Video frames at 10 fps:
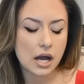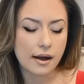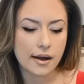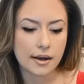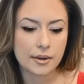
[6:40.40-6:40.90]

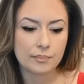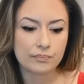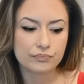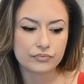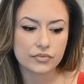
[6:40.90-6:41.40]

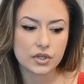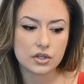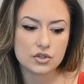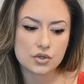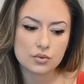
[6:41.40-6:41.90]

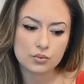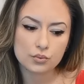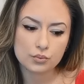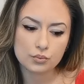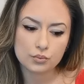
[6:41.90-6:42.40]
And so
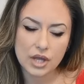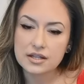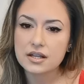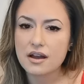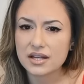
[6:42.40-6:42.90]

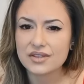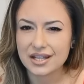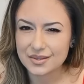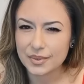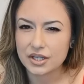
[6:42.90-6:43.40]
that's kind of the
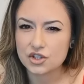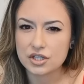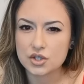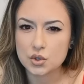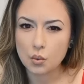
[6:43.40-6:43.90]
explanation
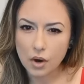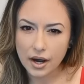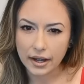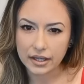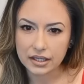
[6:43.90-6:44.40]
as to
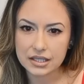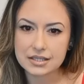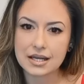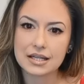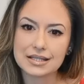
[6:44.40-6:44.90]
why, is
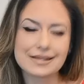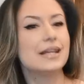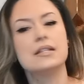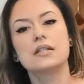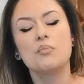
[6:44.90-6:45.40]
that it's
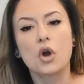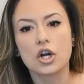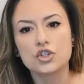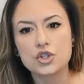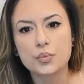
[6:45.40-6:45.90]
a
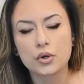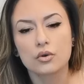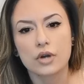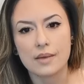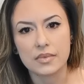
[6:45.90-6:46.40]
subconscious
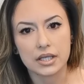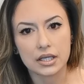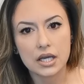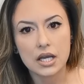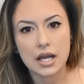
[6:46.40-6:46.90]
programming
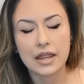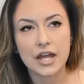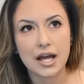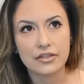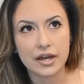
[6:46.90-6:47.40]

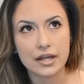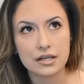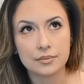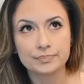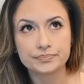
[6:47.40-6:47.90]
that then